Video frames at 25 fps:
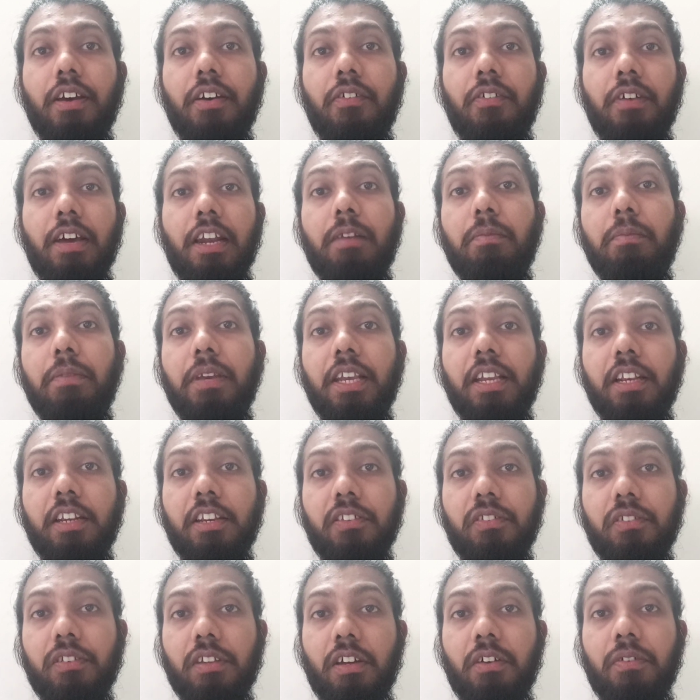
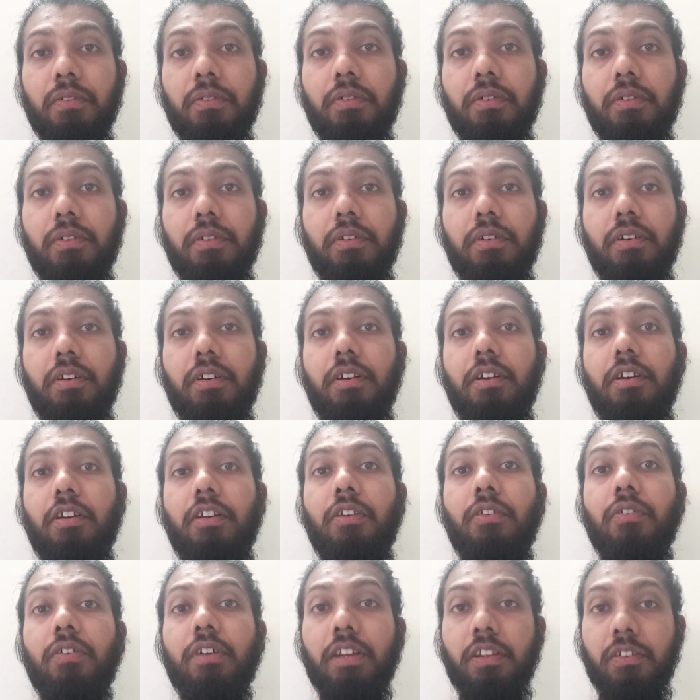well-beingness of
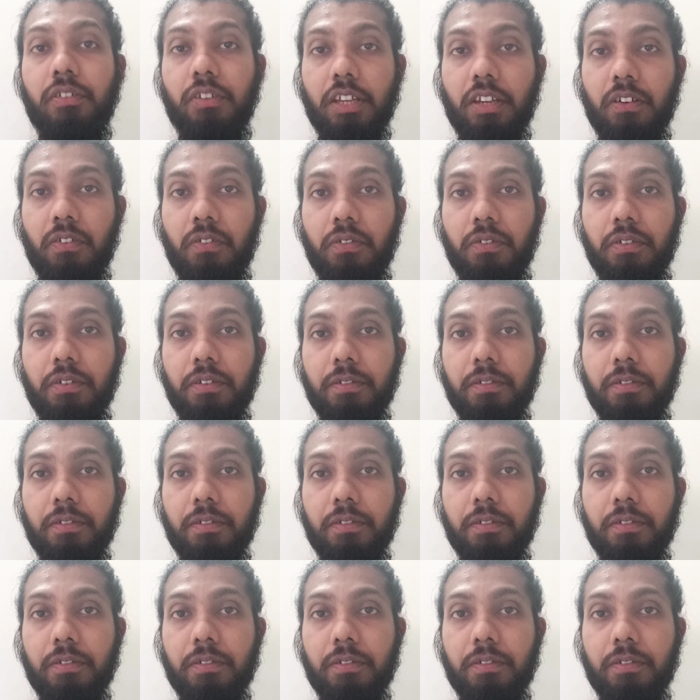yourself,